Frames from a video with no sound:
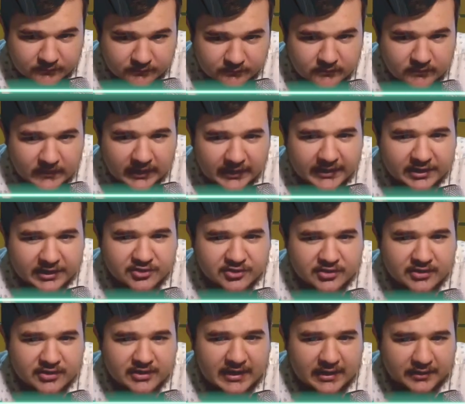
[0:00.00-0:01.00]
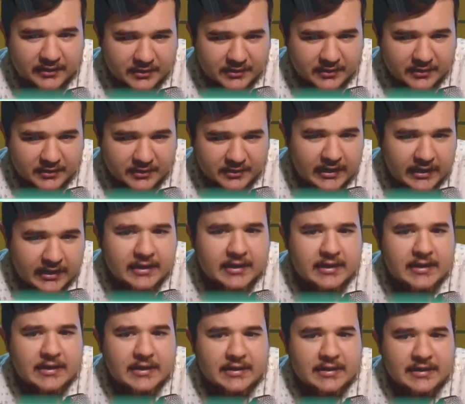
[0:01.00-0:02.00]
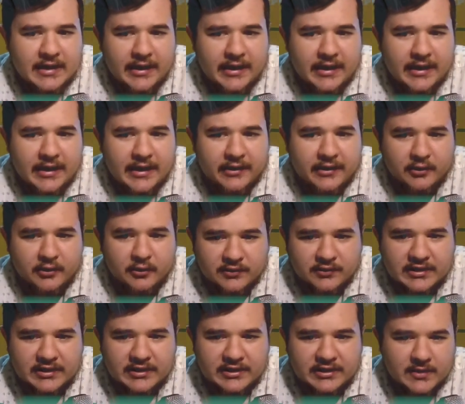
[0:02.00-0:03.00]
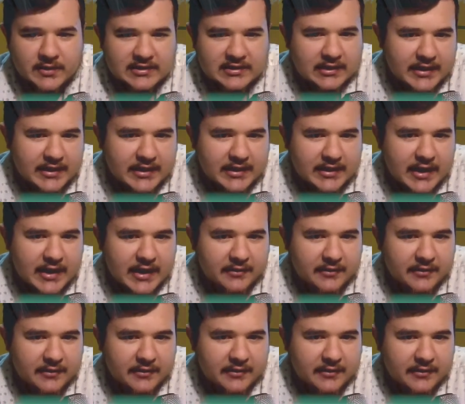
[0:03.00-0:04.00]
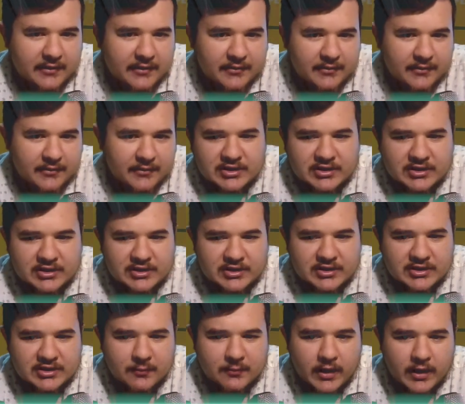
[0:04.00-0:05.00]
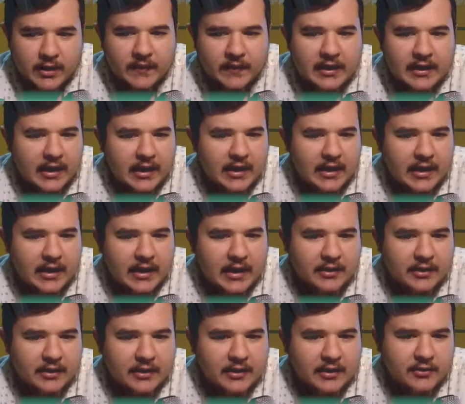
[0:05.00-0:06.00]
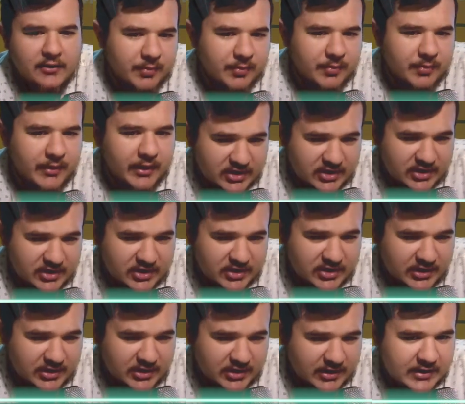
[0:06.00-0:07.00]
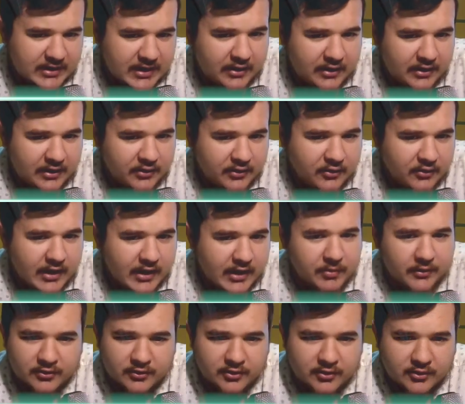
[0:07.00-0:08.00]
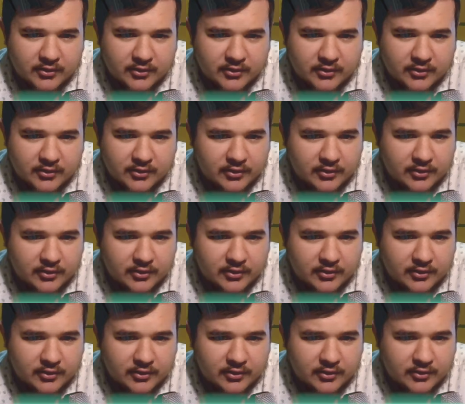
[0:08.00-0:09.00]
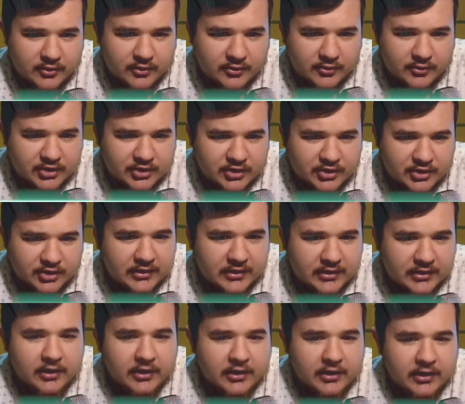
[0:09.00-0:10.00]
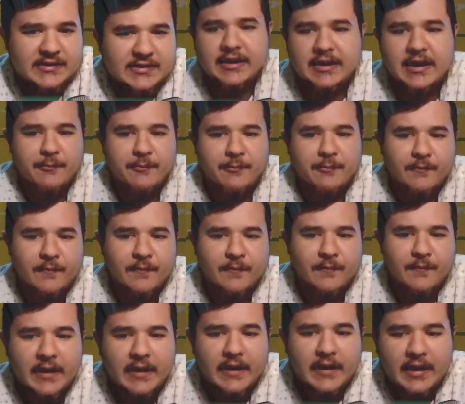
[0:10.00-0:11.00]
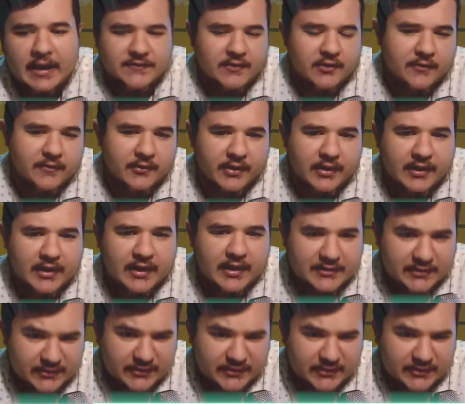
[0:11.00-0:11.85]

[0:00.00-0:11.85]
Get your knight out this way. Now it looks for key squares like that. They play rook to e1, and you just play queen g6, and now you're happy. You're chilling. You're getting your pieces in the game. And it's very, very nice.